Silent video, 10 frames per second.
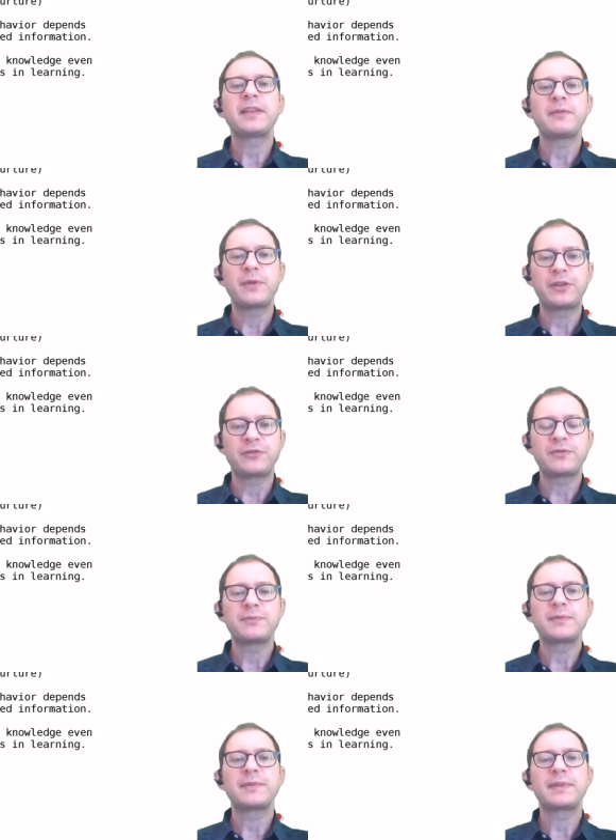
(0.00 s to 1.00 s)
which
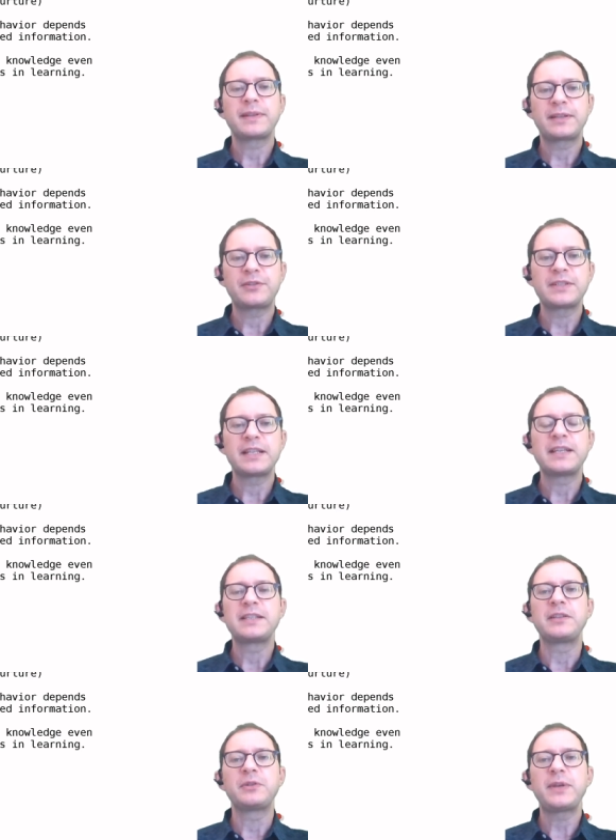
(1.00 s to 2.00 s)
translates
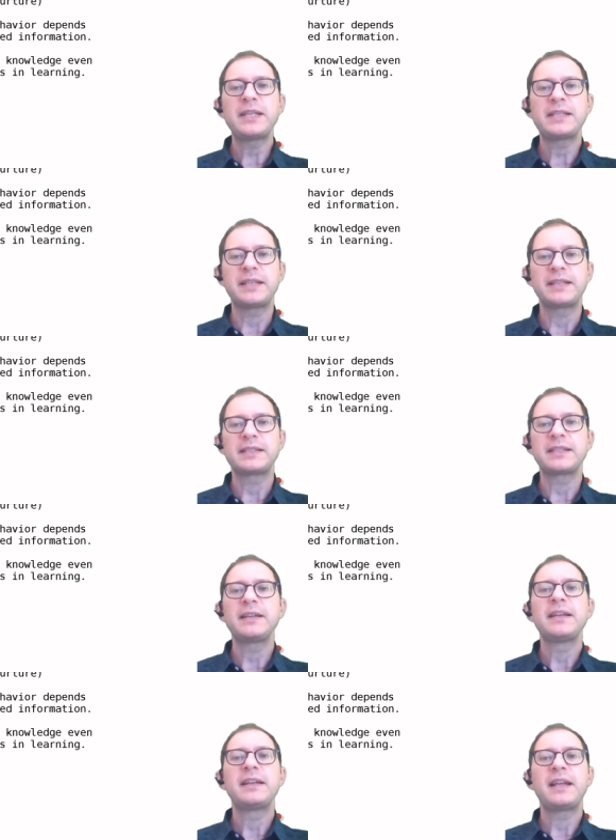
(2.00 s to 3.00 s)
into instincts,
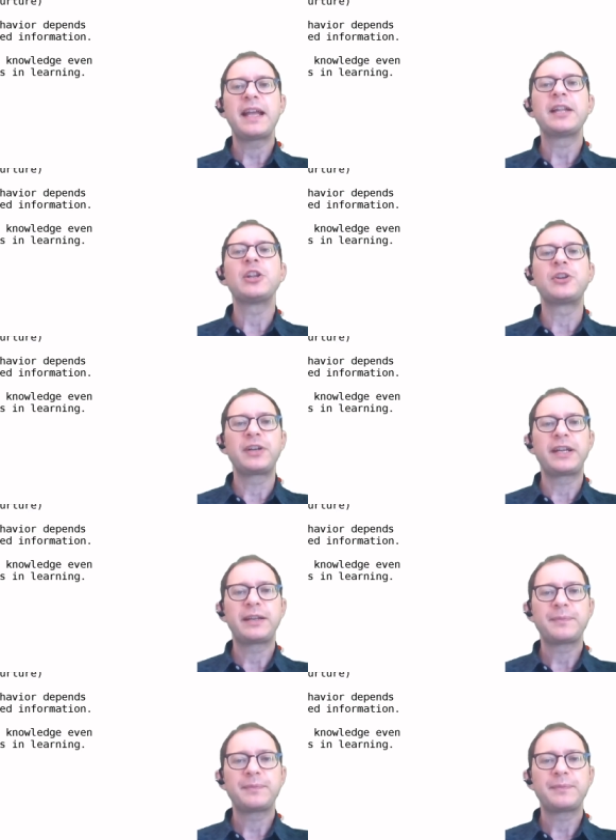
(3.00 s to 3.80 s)
and learning.